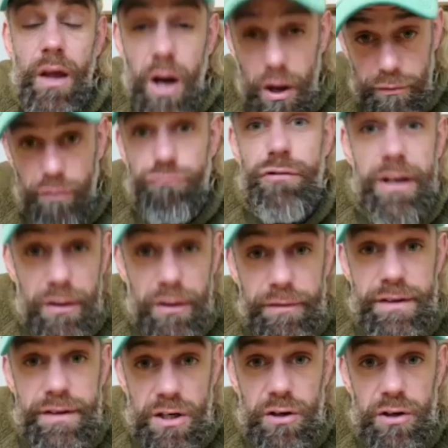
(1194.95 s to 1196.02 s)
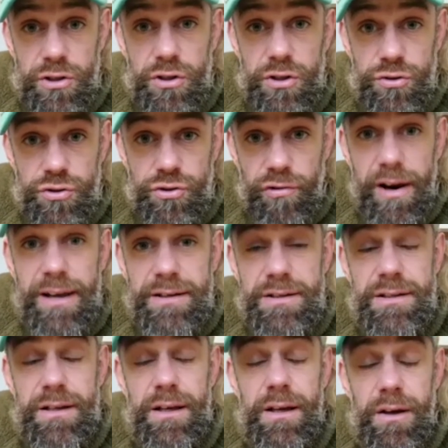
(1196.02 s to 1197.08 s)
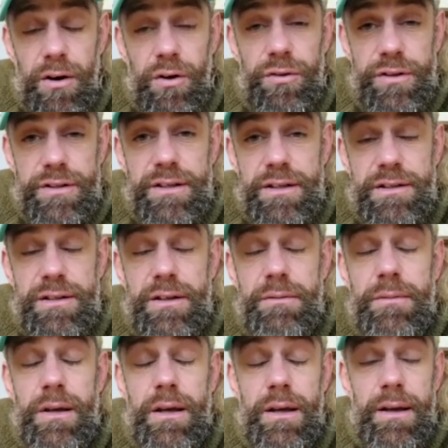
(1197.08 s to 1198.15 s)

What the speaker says: are a real physiological stress on the system,